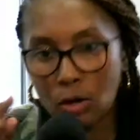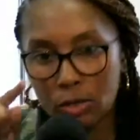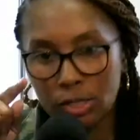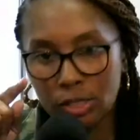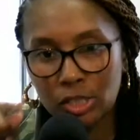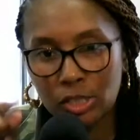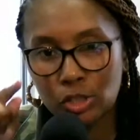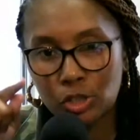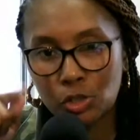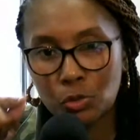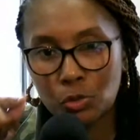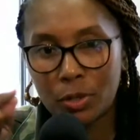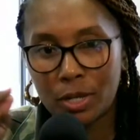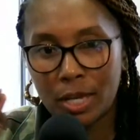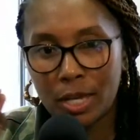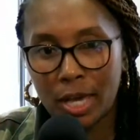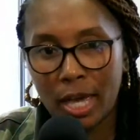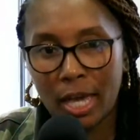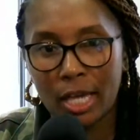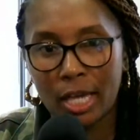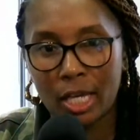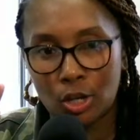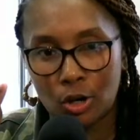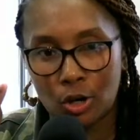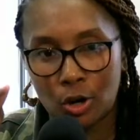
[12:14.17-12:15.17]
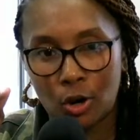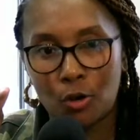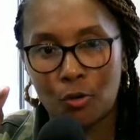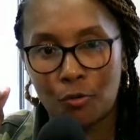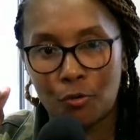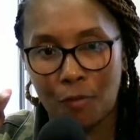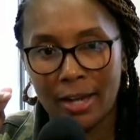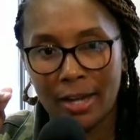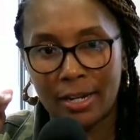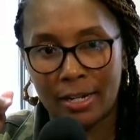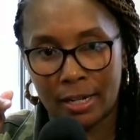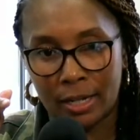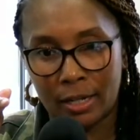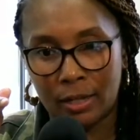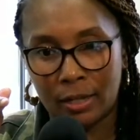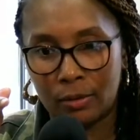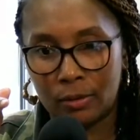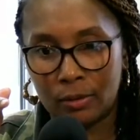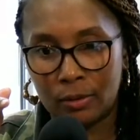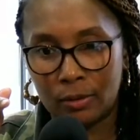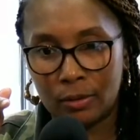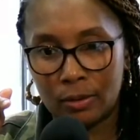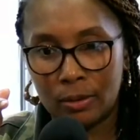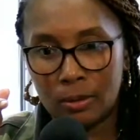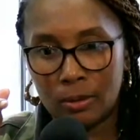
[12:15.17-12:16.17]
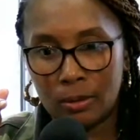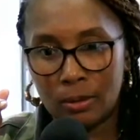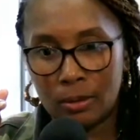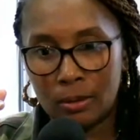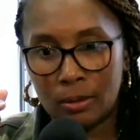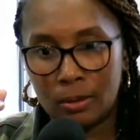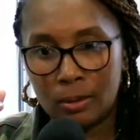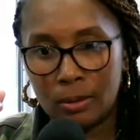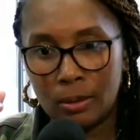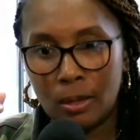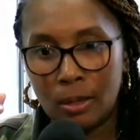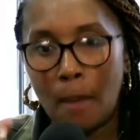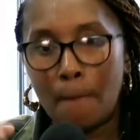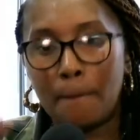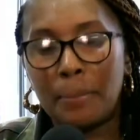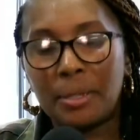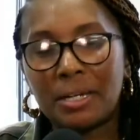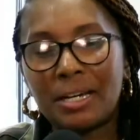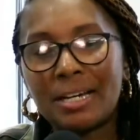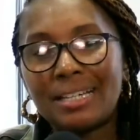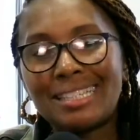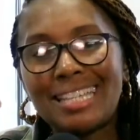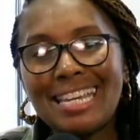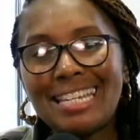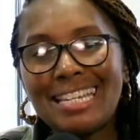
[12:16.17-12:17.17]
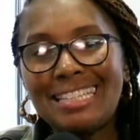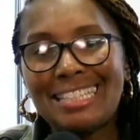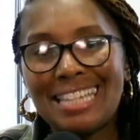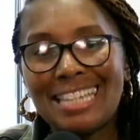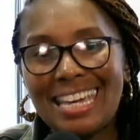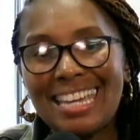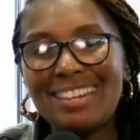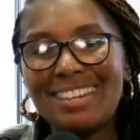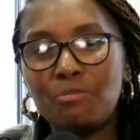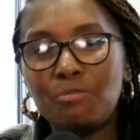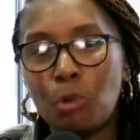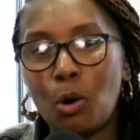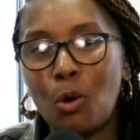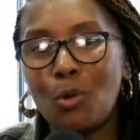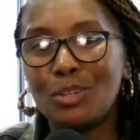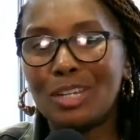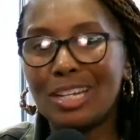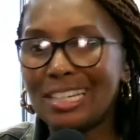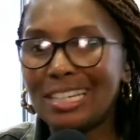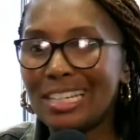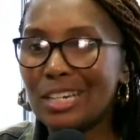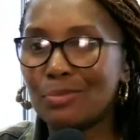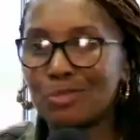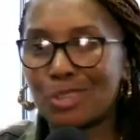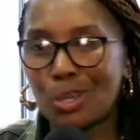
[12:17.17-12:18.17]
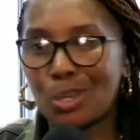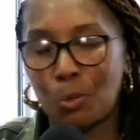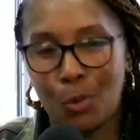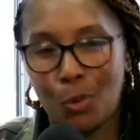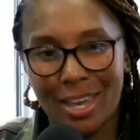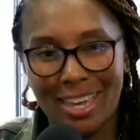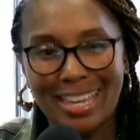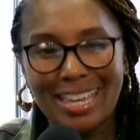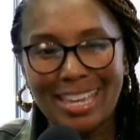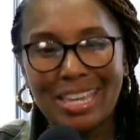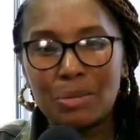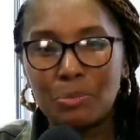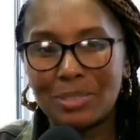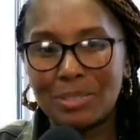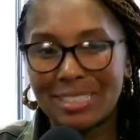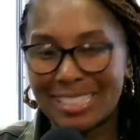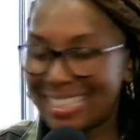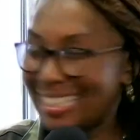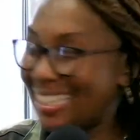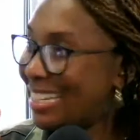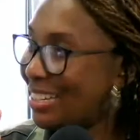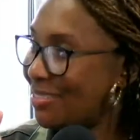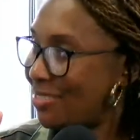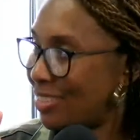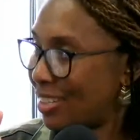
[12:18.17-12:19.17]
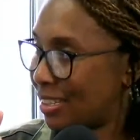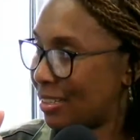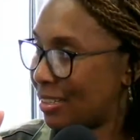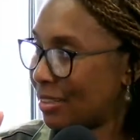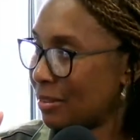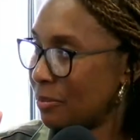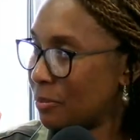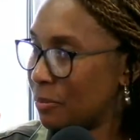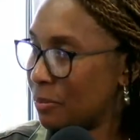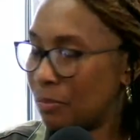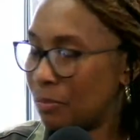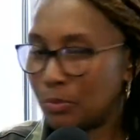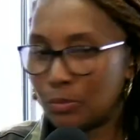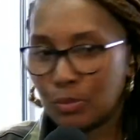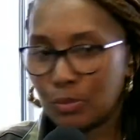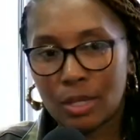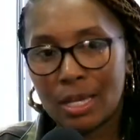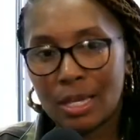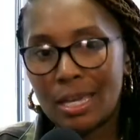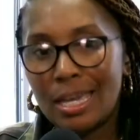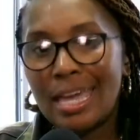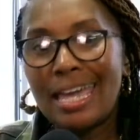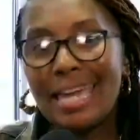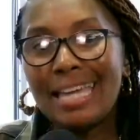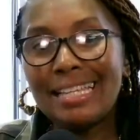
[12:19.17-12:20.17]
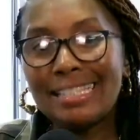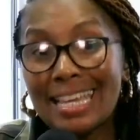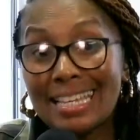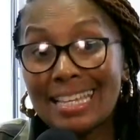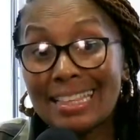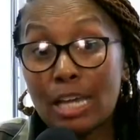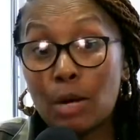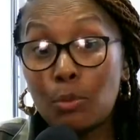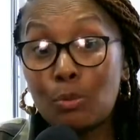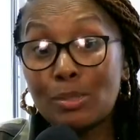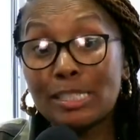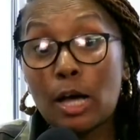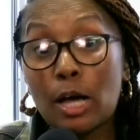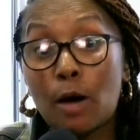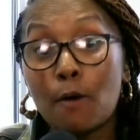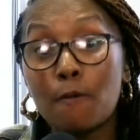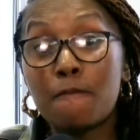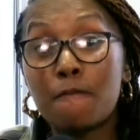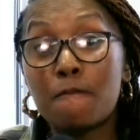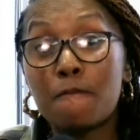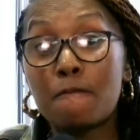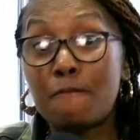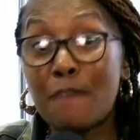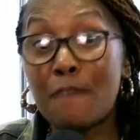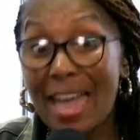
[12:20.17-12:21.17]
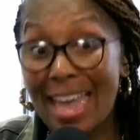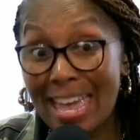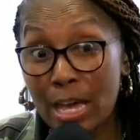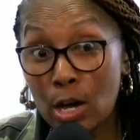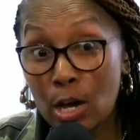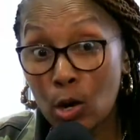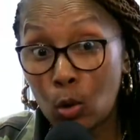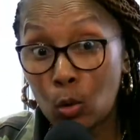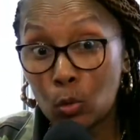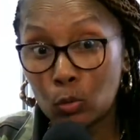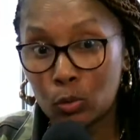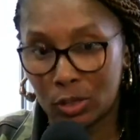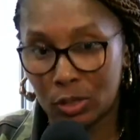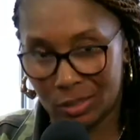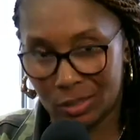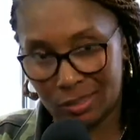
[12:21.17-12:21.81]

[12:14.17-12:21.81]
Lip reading: to the 28-year-old right now, because he didn't want to live the way he was living. He said there was a failed